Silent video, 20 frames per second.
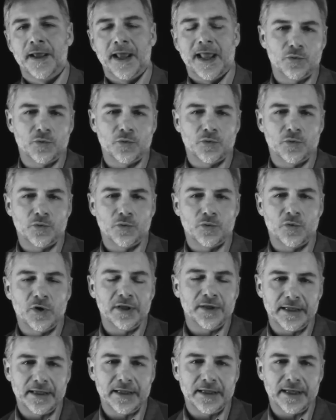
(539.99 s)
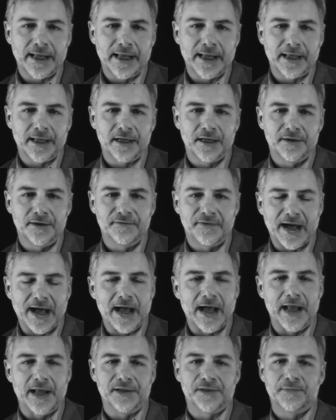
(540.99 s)
And if there was one thing that I could
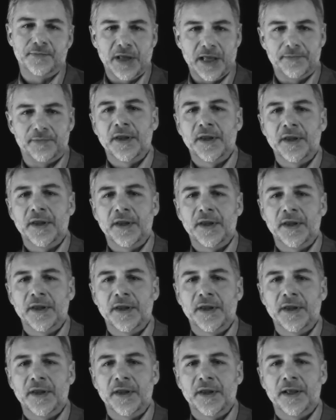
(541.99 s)
advise people today,